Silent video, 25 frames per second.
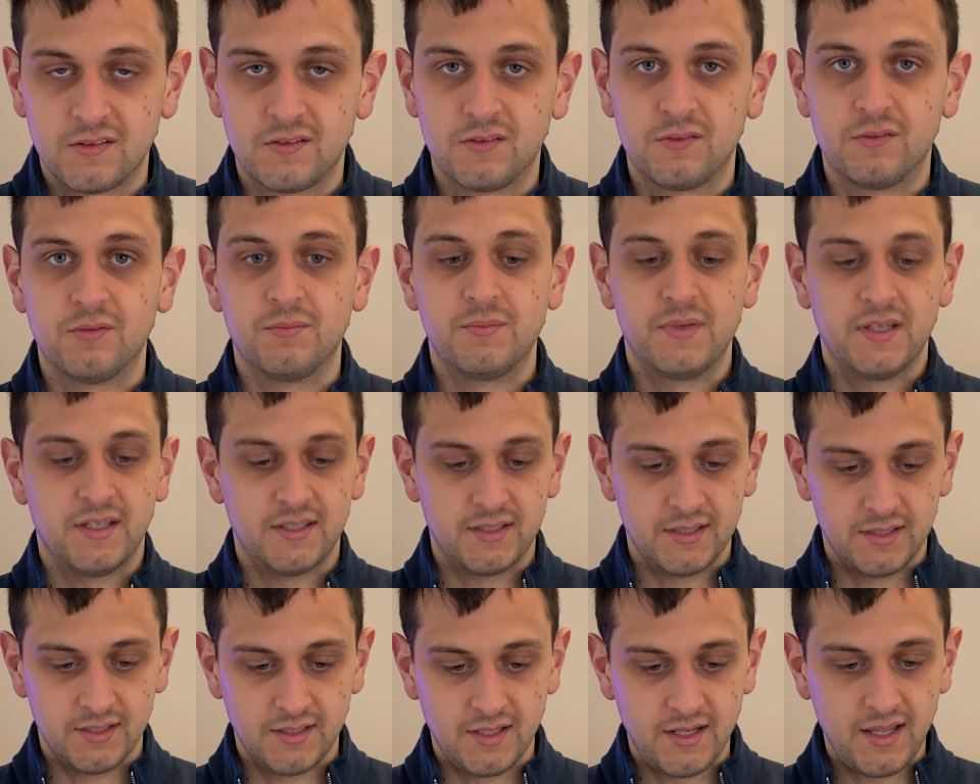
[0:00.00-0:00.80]
So
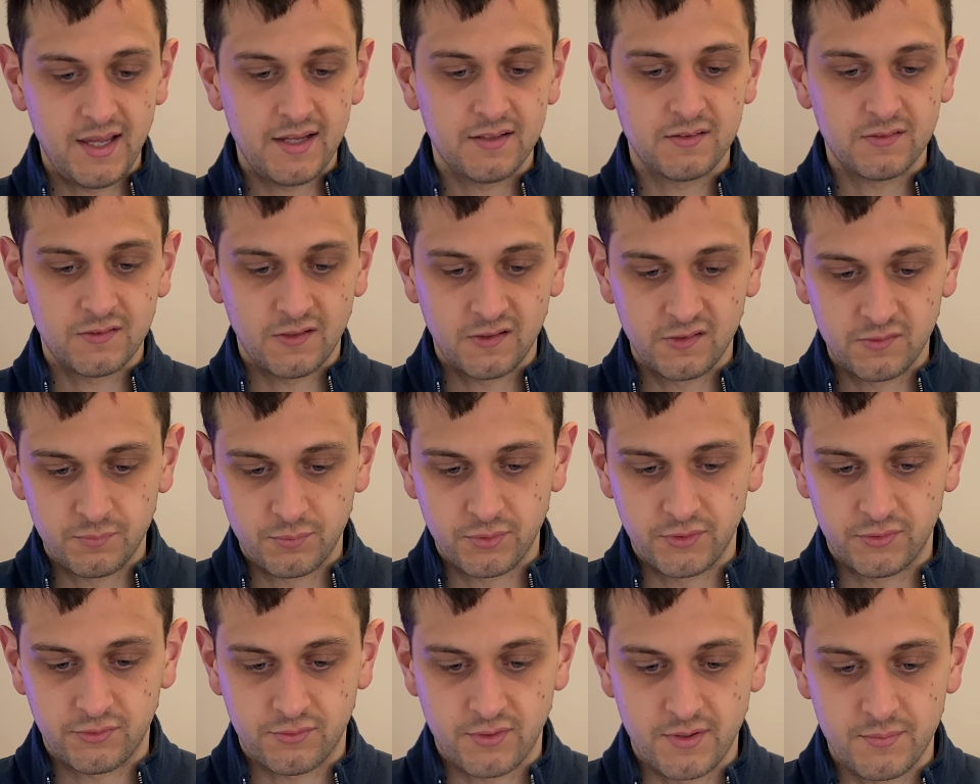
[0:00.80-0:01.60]
making exercise
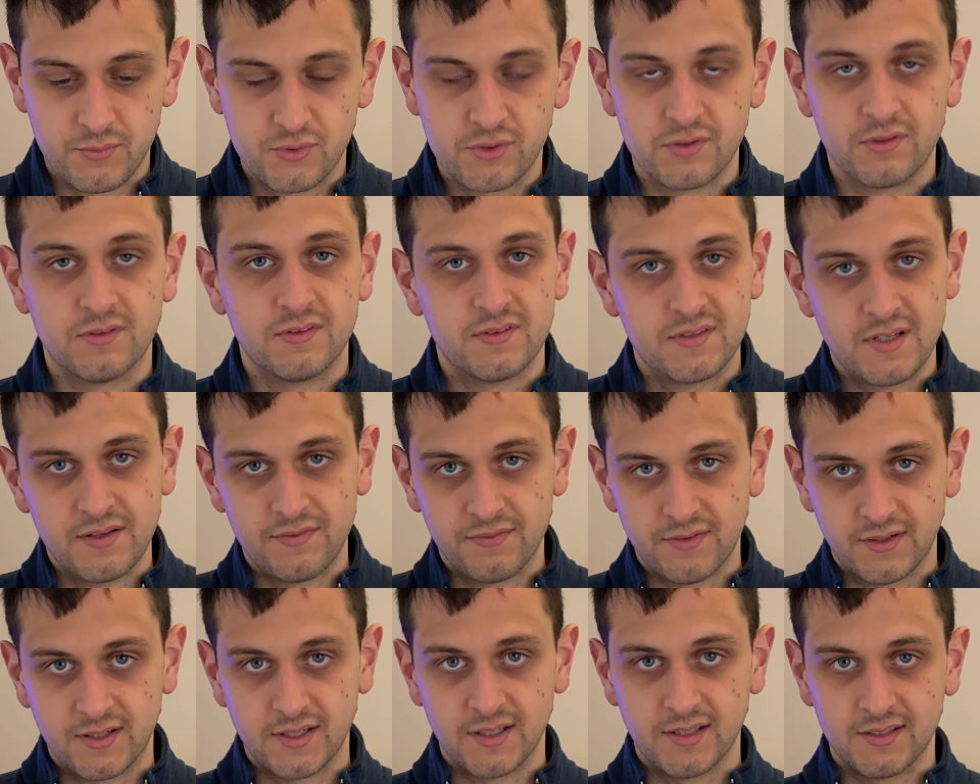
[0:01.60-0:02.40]
prescription
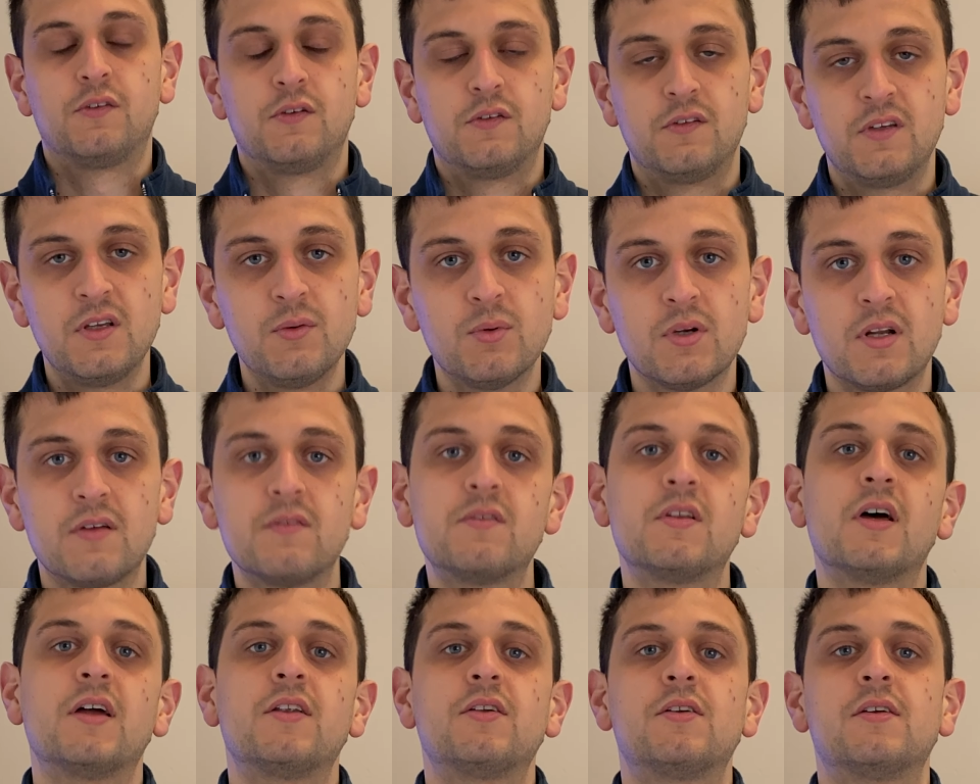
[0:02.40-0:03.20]
difficult. You see what I've
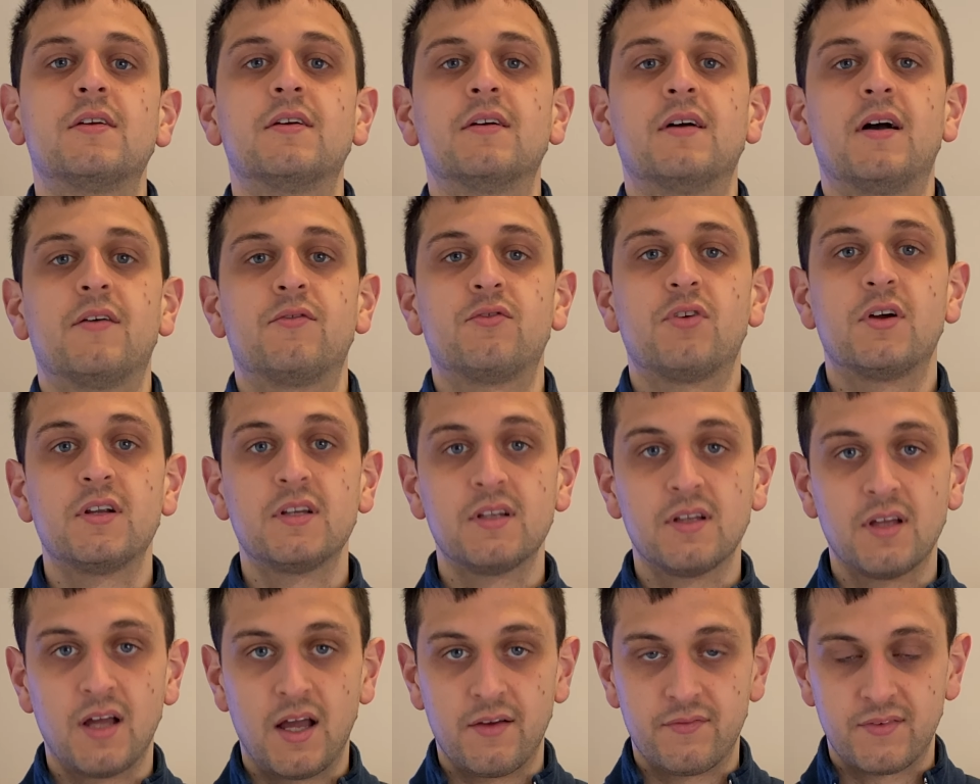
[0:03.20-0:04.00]
done here?
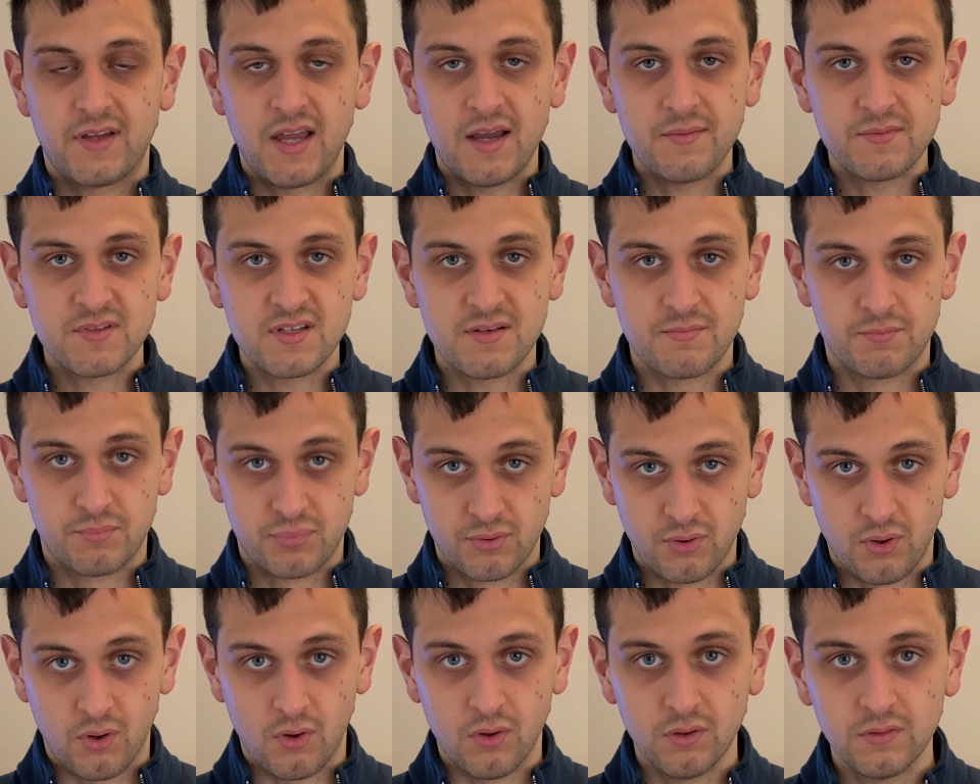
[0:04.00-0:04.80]
I've kept it
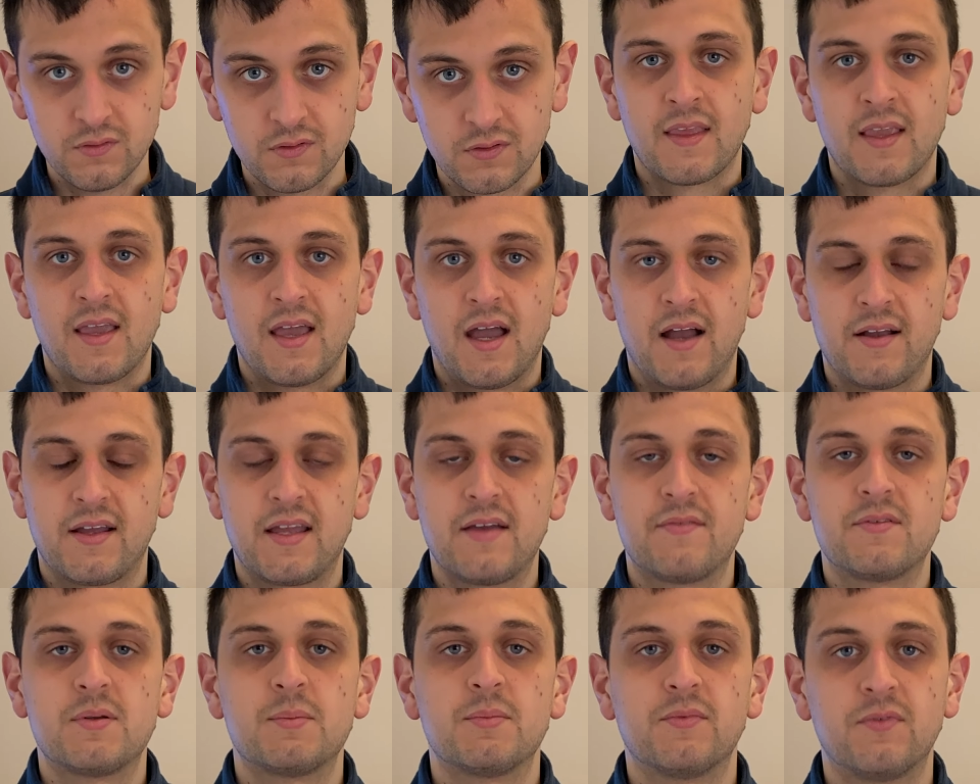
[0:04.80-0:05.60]
broad and
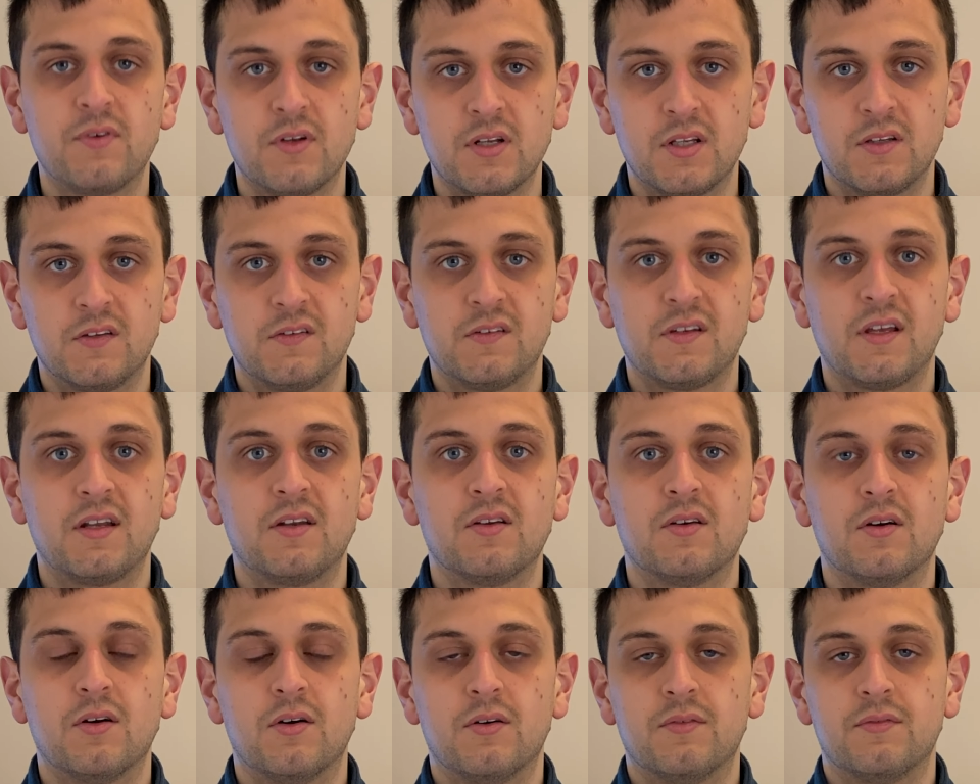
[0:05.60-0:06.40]
given them full understanding
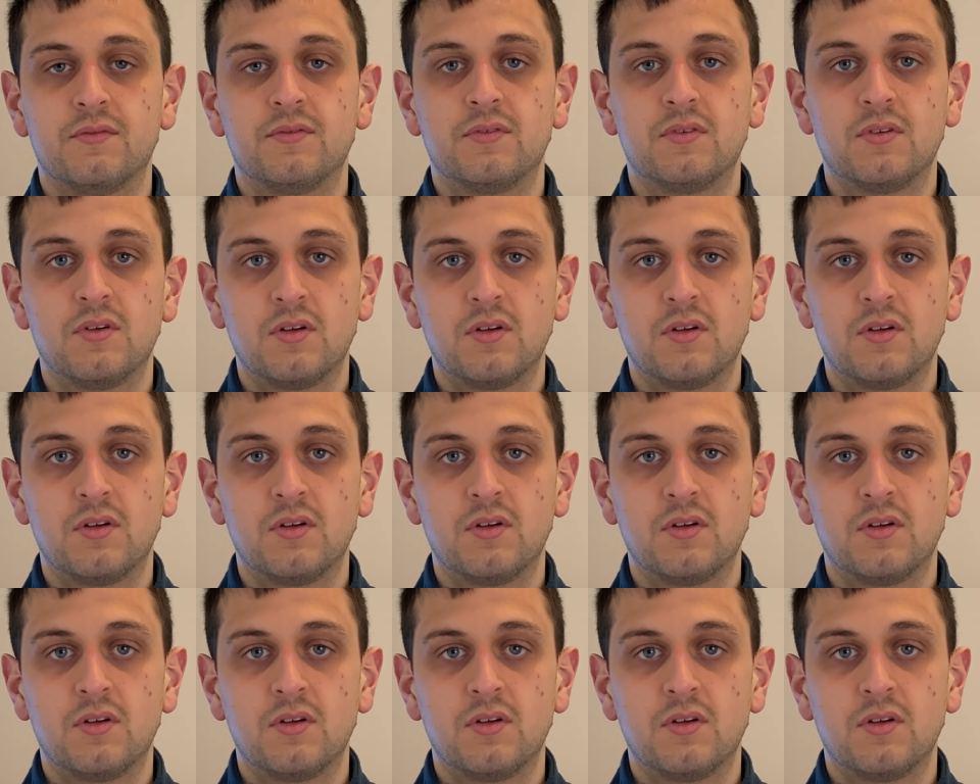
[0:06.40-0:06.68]
of